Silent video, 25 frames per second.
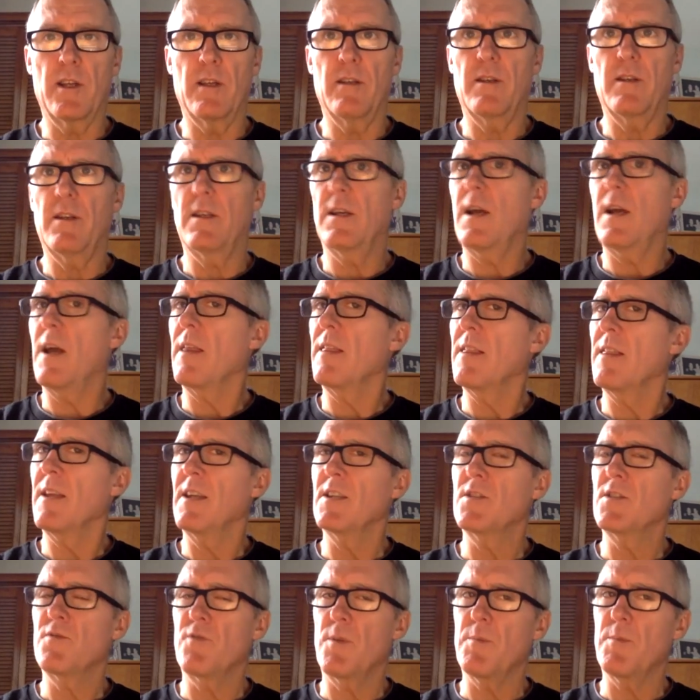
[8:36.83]
And I think
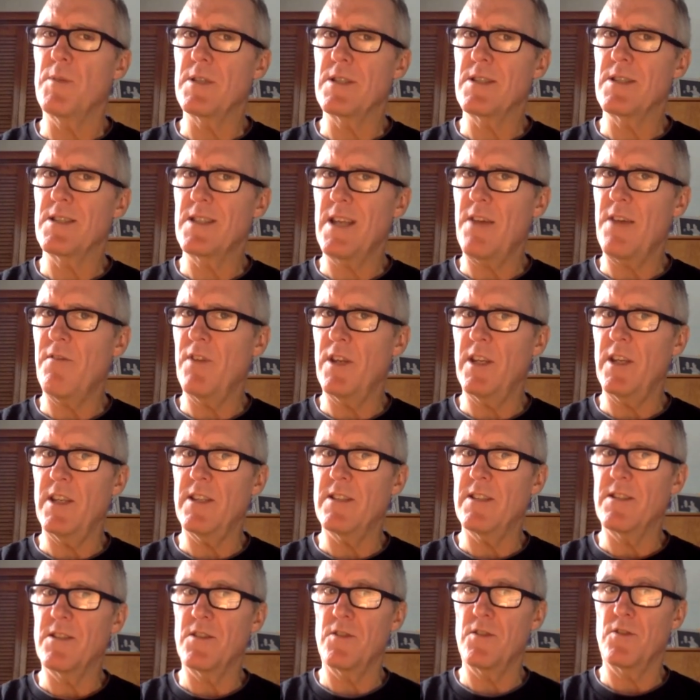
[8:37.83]
it's from the 70s,